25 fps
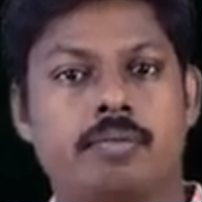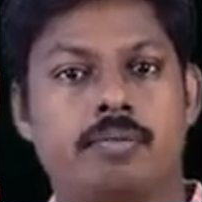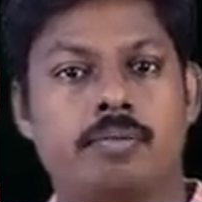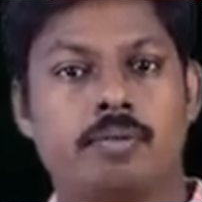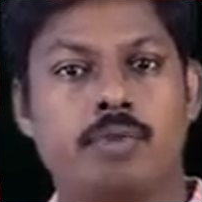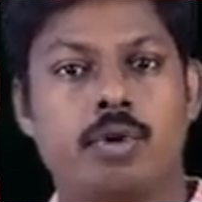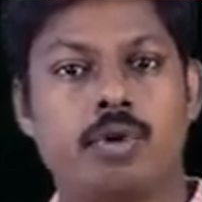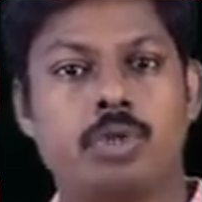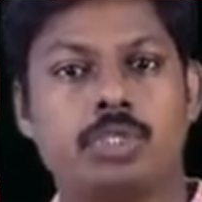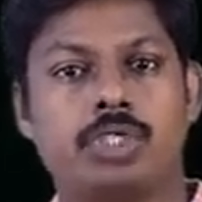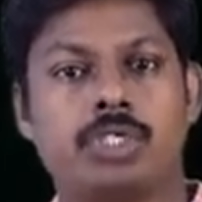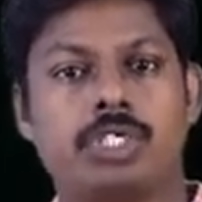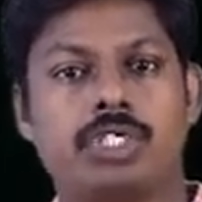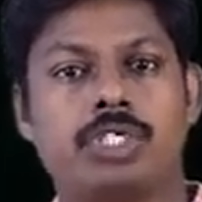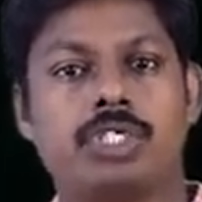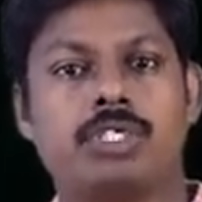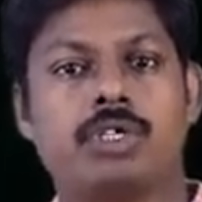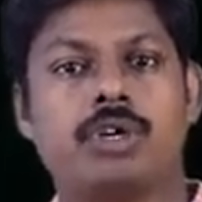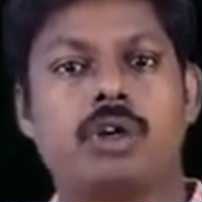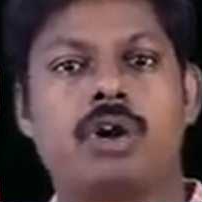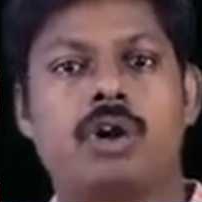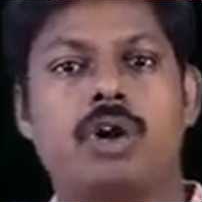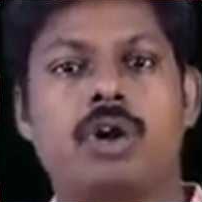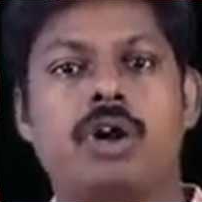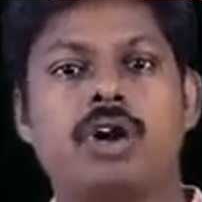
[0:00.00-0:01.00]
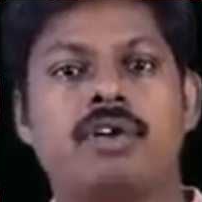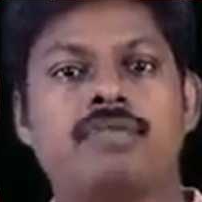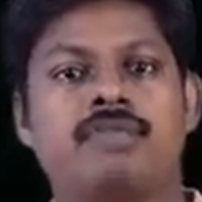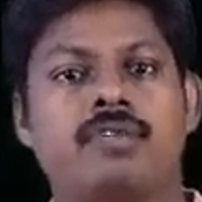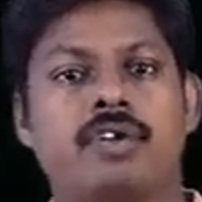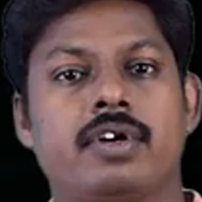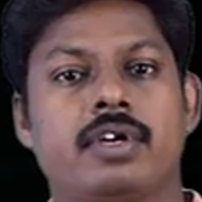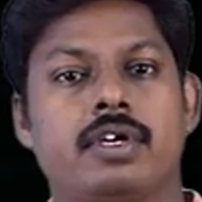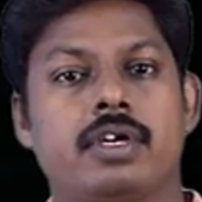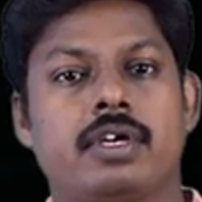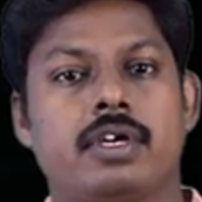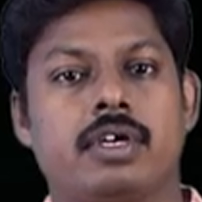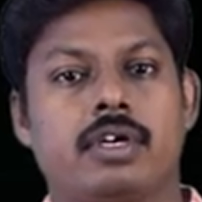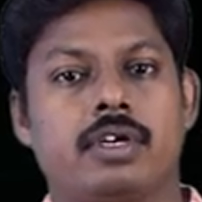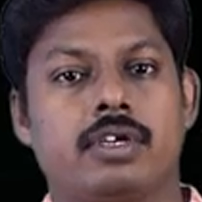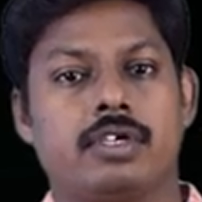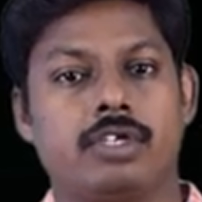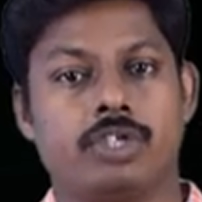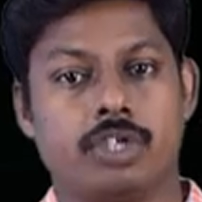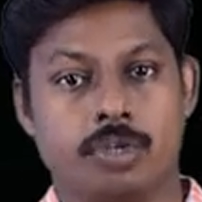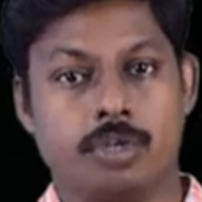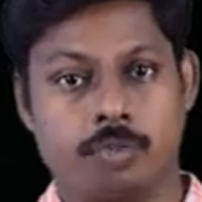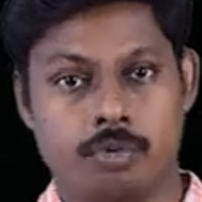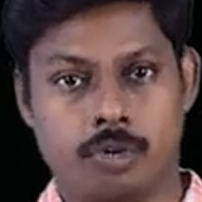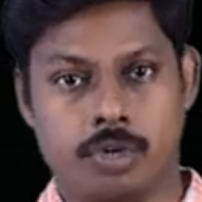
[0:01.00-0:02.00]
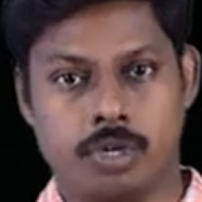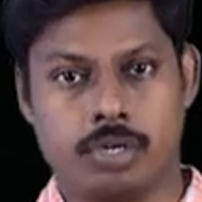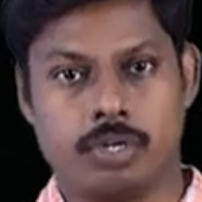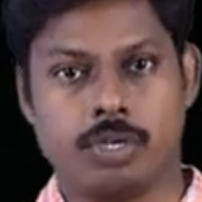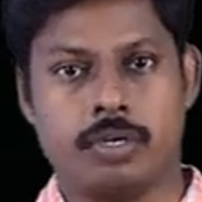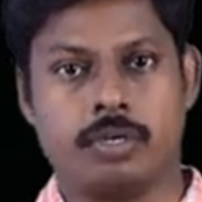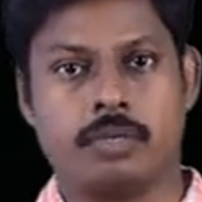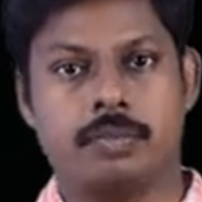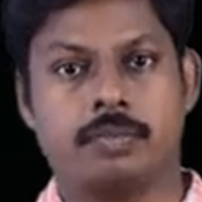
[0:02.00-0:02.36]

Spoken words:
portion of your book.